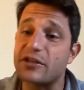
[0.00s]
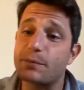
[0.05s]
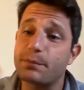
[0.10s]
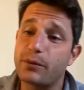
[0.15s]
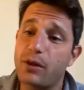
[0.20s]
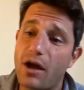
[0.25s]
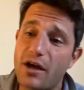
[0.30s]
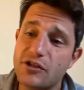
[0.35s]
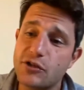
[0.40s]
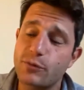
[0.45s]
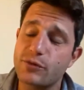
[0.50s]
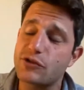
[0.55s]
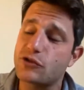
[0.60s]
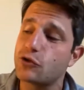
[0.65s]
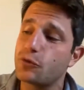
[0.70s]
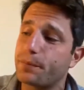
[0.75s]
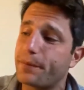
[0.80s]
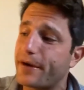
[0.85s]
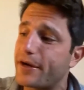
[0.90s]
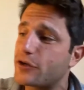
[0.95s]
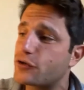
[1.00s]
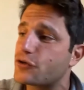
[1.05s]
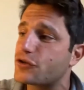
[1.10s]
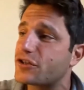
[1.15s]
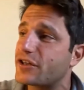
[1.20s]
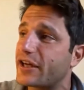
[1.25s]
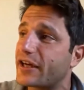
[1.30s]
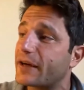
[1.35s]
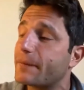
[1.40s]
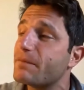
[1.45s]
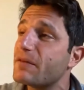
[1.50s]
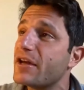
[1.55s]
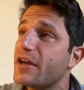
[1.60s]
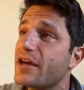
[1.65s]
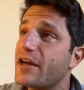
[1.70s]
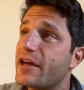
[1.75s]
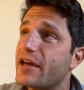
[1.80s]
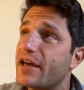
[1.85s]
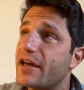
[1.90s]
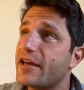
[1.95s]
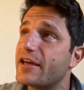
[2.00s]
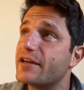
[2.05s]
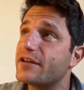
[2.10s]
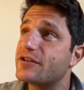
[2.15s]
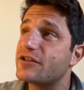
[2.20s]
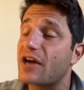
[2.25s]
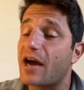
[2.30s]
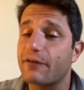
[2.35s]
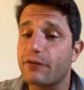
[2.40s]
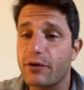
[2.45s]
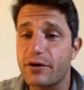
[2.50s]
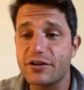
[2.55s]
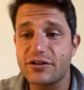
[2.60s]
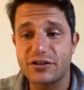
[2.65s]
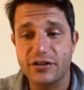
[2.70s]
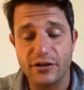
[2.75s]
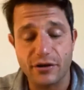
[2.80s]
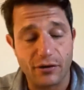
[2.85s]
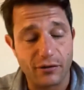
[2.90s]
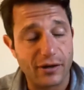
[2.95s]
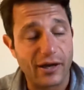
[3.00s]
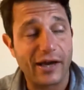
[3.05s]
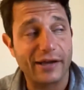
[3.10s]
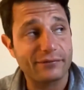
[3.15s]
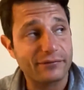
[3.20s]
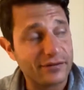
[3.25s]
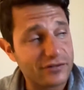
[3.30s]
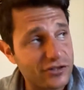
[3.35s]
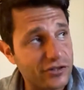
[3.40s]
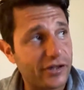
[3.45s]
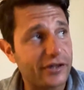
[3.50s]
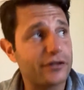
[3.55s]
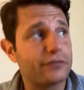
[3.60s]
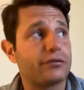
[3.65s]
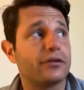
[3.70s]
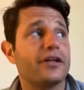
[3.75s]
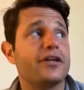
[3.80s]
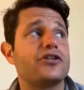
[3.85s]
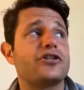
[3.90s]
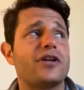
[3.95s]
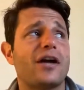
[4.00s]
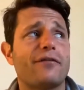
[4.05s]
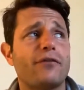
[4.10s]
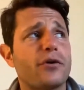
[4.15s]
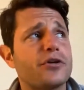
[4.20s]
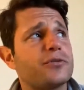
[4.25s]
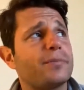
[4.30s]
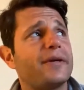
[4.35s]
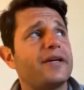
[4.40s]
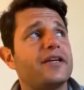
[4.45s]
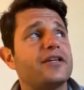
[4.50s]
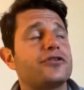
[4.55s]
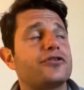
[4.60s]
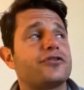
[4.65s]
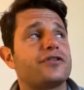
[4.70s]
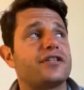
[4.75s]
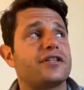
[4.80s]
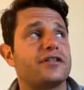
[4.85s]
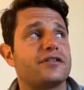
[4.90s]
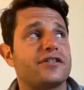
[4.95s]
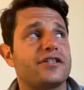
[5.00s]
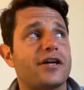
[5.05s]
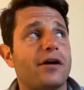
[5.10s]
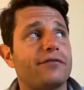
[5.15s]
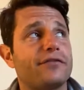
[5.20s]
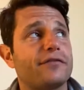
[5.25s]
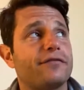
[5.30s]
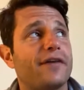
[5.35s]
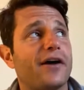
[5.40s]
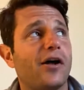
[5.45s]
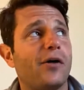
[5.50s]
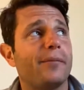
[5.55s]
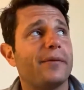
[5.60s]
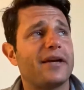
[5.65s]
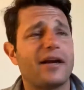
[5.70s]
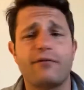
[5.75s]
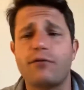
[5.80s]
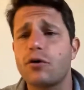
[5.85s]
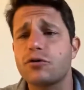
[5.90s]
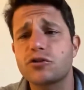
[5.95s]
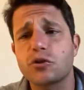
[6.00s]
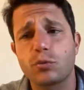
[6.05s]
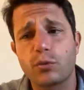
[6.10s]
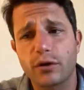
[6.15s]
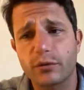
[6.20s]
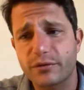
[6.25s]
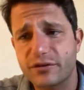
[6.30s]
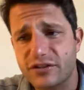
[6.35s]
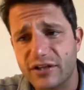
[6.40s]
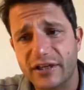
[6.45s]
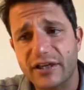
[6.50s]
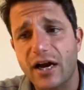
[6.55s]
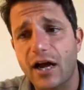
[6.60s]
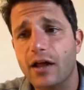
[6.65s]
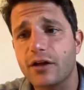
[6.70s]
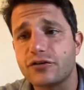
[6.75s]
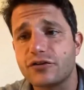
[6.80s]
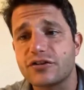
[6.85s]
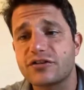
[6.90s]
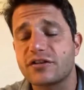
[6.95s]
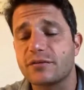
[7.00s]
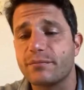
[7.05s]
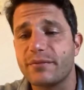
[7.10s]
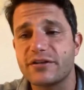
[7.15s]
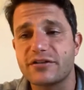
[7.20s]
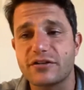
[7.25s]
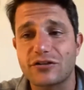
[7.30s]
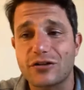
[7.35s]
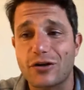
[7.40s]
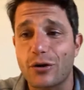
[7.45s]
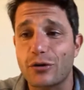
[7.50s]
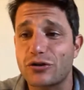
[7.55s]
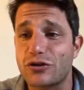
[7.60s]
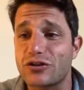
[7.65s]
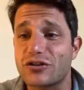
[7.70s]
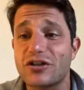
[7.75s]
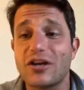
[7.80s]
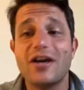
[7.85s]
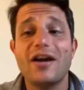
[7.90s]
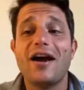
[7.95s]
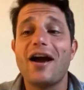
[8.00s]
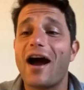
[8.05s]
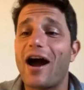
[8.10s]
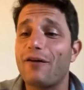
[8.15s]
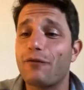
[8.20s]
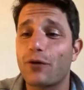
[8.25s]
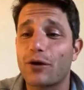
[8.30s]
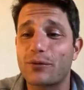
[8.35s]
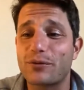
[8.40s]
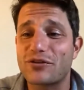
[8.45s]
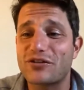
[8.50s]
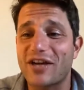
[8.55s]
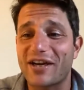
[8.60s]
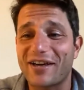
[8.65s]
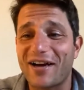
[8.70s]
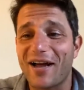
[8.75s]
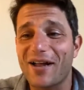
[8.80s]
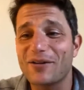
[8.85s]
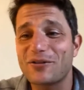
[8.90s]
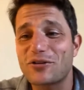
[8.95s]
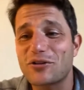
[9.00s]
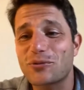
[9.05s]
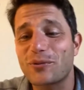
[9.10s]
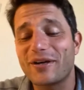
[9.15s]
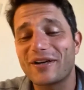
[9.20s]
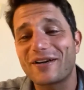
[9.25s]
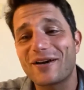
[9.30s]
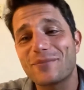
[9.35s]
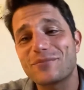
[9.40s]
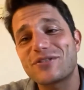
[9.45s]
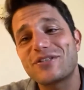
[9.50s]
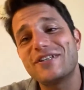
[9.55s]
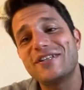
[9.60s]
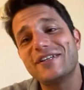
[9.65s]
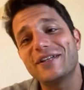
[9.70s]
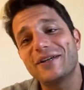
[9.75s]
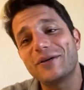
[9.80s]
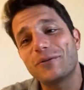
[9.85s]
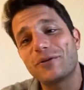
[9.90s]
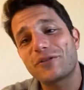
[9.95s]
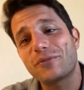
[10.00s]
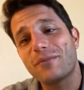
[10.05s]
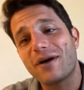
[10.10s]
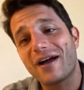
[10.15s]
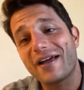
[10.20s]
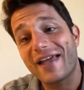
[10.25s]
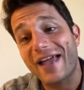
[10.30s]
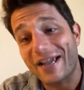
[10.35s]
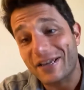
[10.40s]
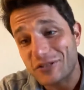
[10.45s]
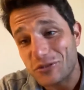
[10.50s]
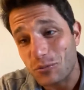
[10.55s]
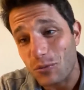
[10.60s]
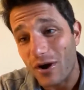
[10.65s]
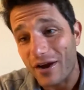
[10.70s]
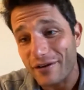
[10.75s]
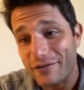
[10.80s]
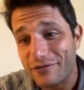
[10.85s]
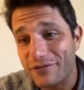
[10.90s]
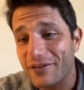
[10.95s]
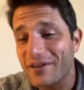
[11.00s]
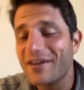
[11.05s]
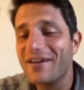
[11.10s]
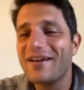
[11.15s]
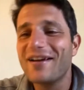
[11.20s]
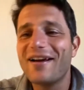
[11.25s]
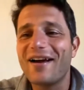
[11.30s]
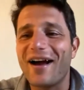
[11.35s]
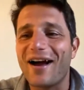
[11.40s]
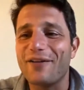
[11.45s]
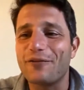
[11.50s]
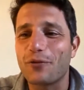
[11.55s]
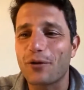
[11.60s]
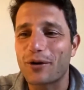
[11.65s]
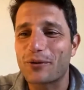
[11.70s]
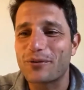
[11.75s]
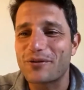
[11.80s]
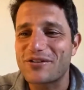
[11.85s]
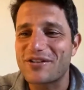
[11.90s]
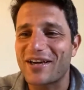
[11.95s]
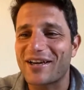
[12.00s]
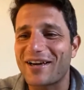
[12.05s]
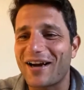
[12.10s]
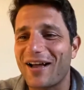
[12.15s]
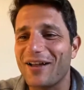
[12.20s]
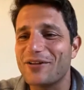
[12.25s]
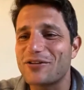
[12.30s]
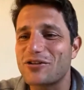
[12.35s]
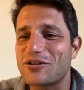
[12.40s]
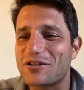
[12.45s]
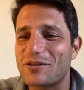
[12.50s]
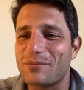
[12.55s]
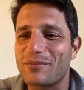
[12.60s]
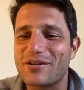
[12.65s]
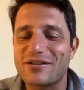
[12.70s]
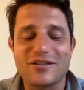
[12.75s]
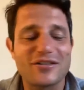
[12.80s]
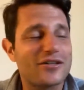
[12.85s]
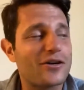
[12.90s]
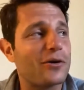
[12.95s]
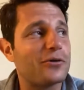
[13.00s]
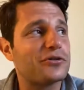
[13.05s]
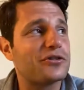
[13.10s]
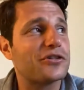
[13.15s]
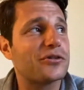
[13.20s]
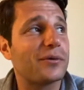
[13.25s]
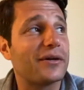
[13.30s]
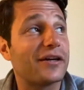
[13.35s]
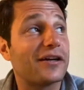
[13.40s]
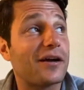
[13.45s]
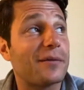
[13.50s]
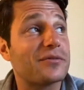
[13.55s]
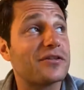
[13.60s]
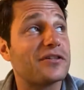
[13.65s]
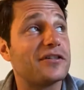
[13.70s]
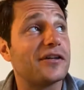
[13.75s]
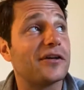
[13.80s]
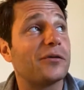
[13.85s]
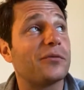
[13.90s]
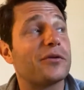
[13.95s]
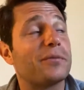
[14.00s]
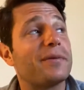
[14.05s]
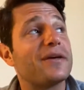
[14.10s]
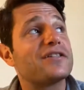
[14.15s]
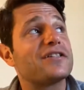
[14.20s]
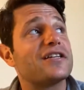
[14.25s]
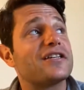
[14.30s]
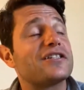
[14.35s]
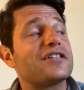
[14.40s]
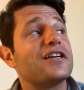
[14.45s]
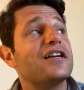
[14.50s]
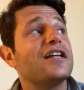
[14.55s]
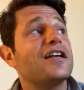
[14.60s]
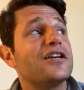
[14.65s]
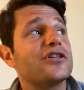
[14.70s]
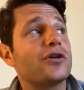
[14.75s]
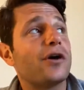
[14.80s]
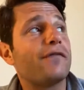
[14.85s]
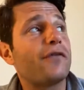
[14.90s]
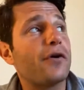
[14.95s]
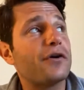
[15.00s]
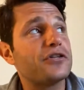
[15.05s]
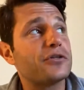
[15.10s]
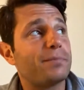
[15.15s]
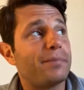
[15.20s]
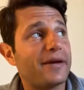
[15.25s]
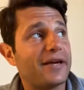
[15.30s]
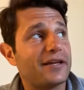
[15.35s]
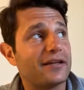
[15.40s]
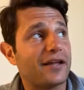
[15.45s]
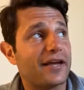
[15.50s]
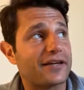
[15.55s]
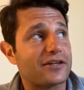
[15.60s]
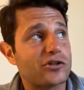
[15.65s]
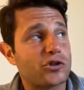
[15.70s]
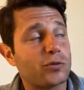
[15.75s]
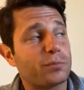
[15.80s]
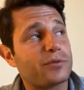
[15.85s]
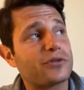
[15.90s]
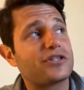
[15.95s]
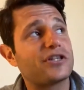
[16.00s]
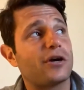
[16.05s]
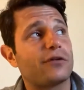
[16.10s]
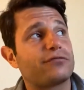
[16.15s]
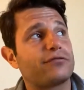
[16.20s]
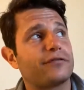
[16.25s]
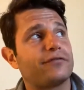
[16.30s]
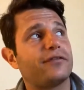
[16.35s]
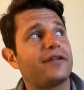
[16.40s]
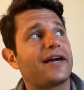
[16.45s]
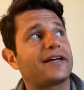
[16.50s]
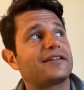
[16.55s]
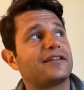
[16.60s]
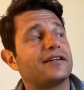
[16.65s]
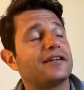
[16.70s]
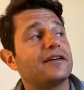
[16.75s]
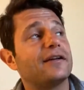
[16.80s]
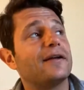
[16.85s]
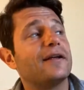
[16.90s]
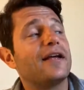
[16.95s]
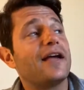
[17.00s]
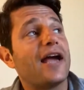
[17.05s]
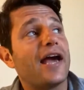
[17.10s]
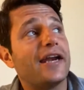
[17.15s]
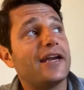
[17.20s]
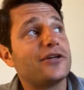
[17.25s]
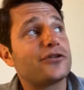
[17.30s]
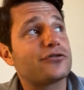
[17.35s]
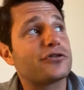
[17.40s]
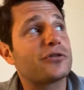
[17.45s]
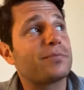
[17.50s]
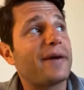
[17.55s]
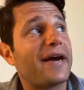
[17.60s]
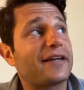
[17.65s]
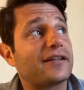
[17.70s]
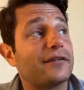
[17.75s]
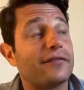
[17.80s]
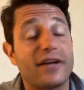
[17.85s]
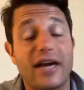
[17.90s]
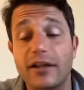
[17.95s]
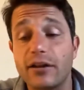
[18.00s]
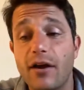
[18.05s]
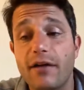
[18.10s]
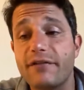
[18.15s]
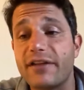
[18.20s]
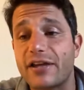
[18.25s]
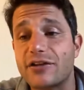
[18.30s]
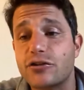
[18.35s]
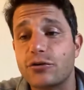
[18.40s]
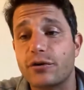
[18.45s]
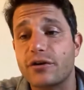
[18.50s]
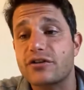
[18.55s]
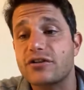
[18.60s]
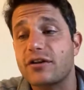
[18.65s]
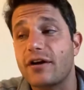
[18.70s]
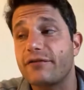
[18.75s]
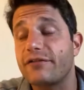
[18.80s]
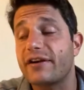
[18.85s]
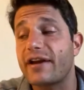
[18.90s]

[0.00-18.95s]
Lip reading: Plus, what's super interesting is I've always, you know, I studied religion. I've always been interested in self-development. I've also worked with psychologists and business coaches. I've worked with psychologists when it comes to dealing with my ex-wife. I've worked with psychologists and business coaches when it comes to dealing with business. So I've always been like super self-reflected and introspective, and I love that sort of stuff.